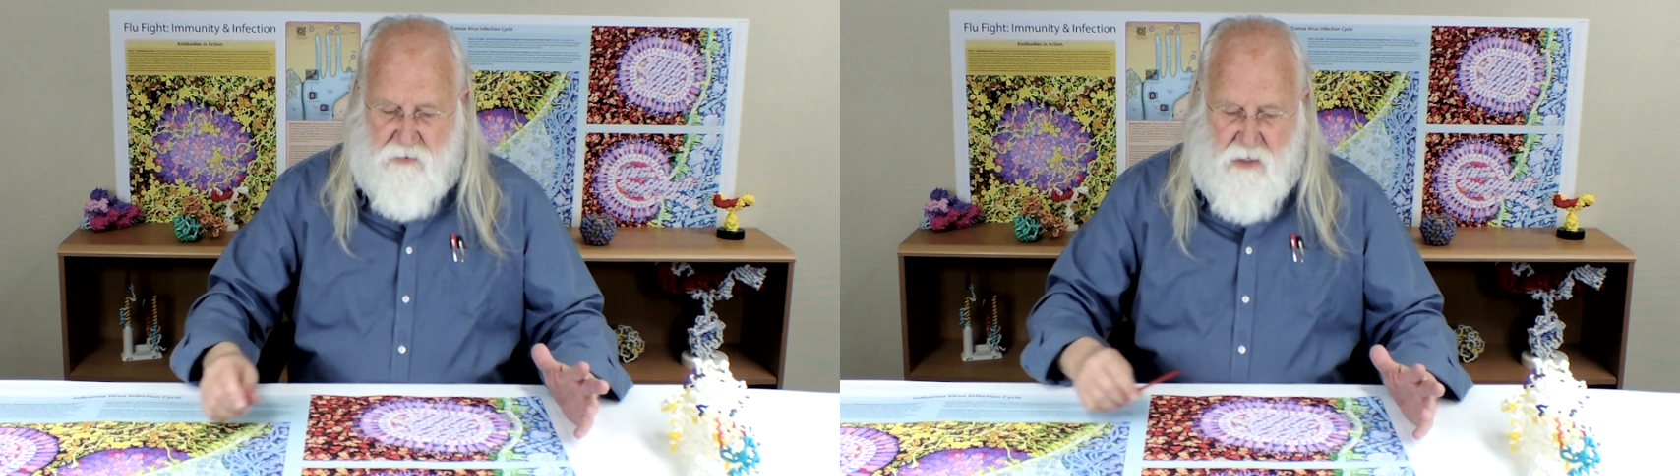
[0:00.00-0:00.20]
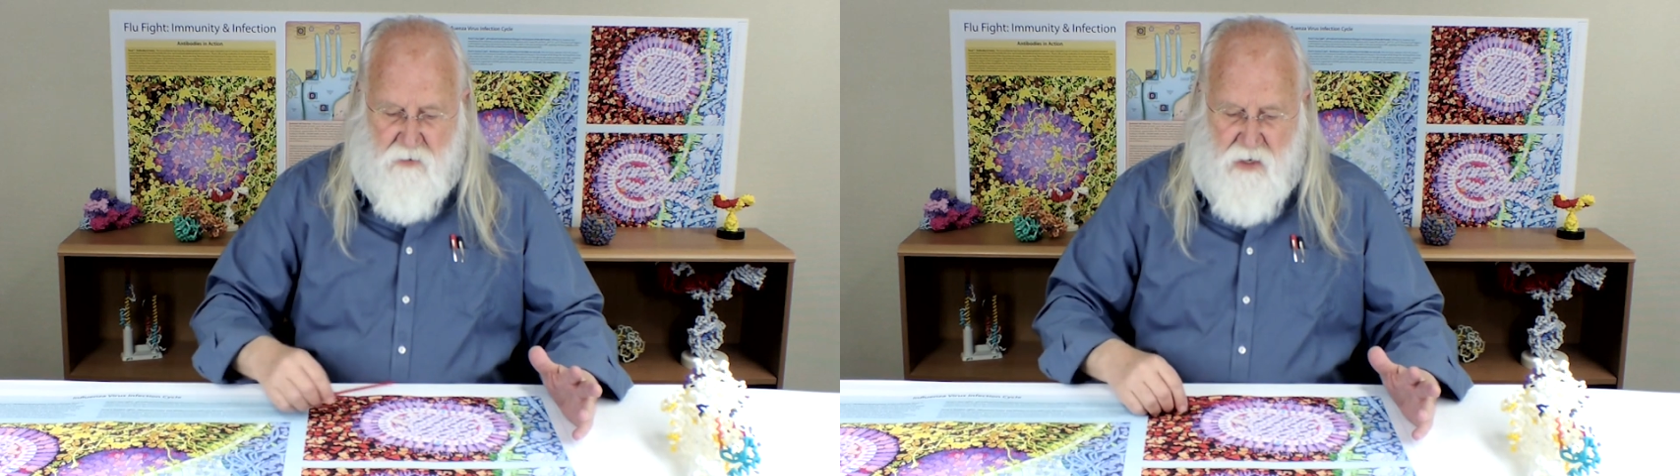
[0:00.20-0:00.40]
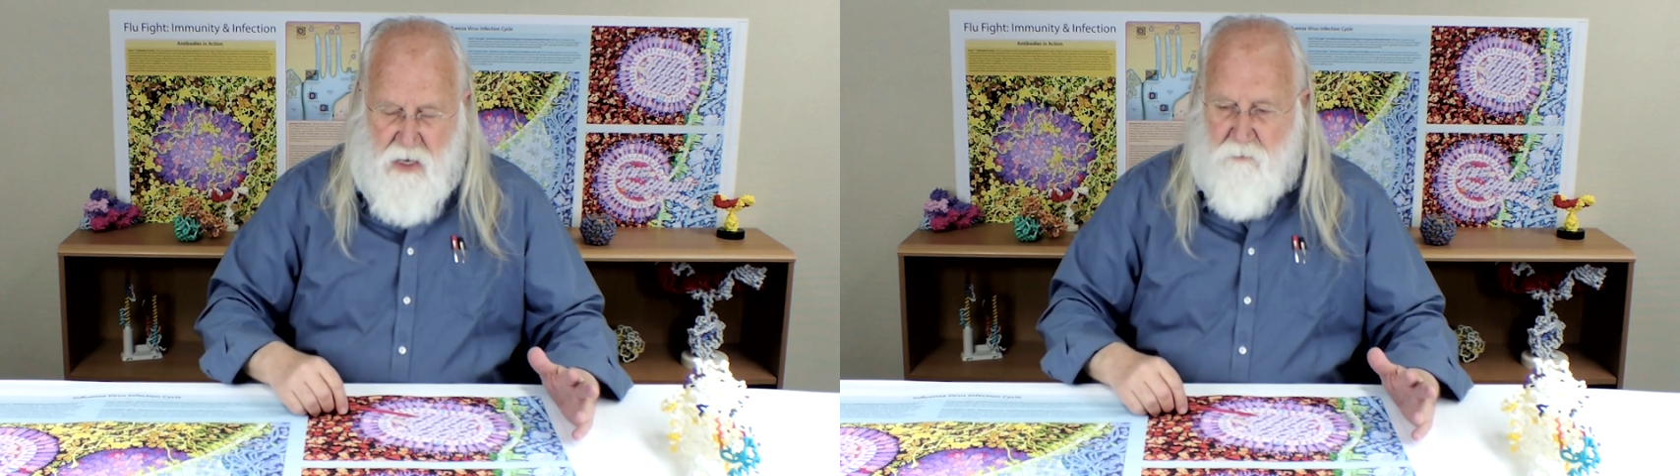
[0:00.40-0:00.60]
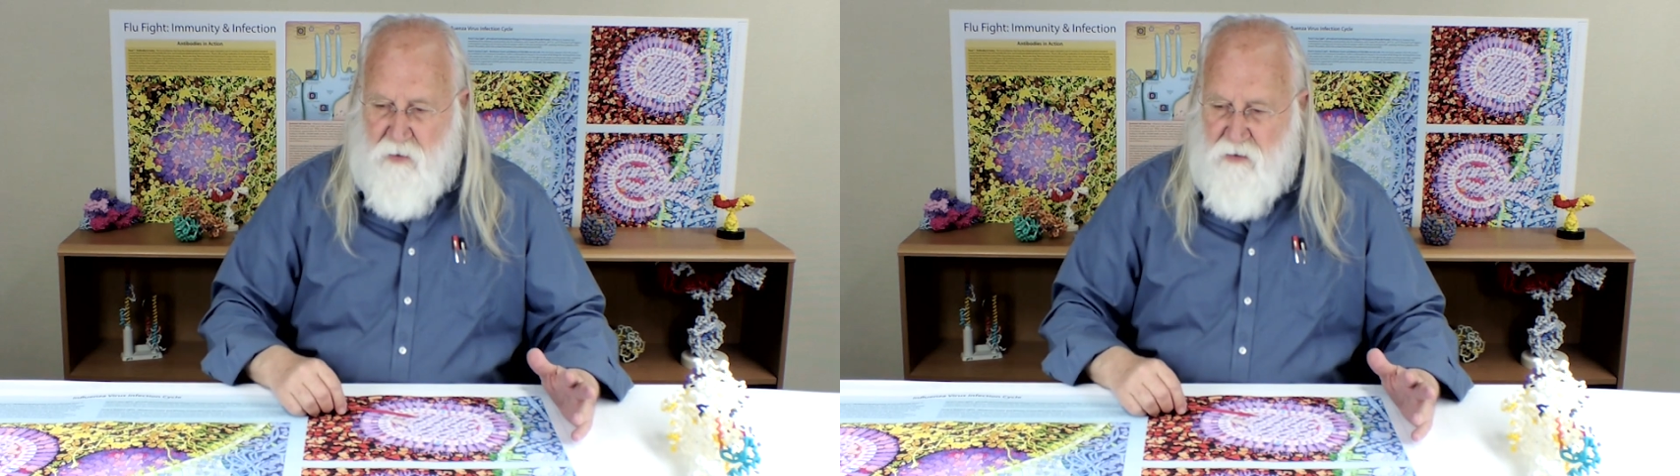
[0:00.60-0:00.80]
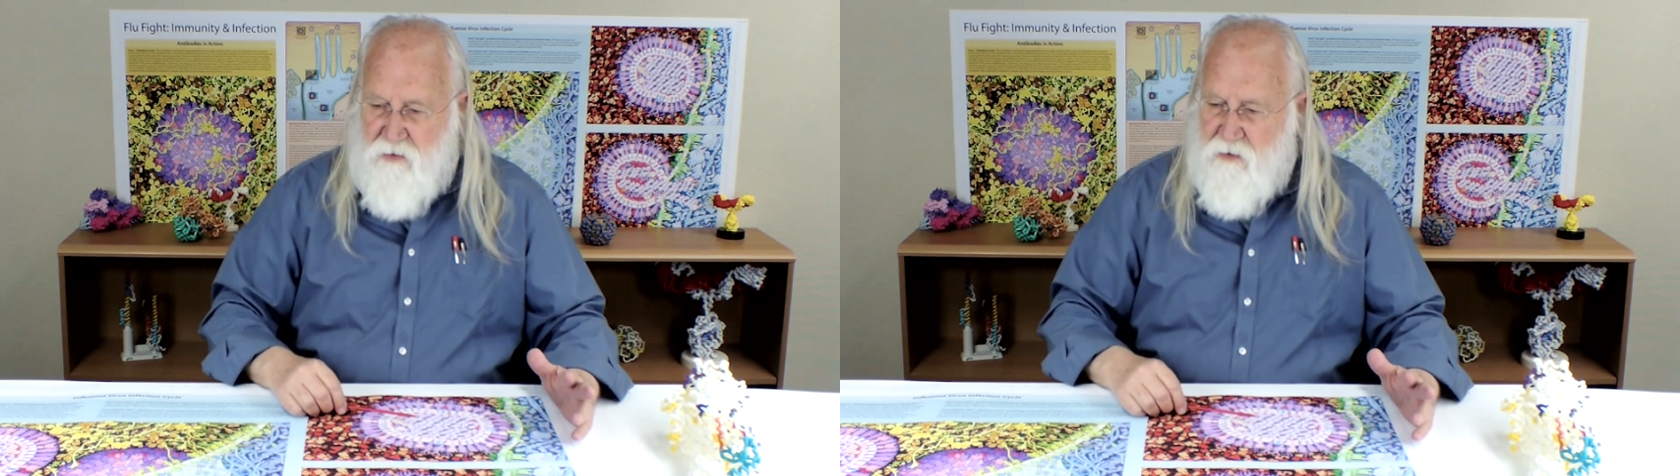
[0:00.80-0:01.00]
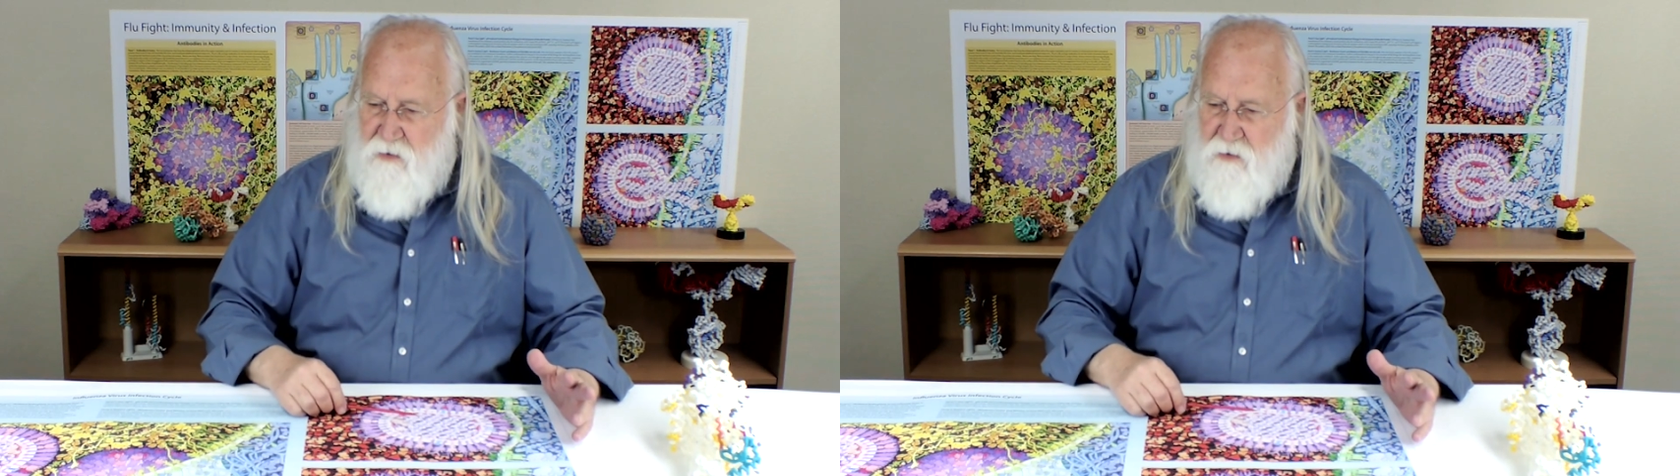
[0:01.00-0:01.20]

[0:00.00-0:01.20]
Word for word: has now happened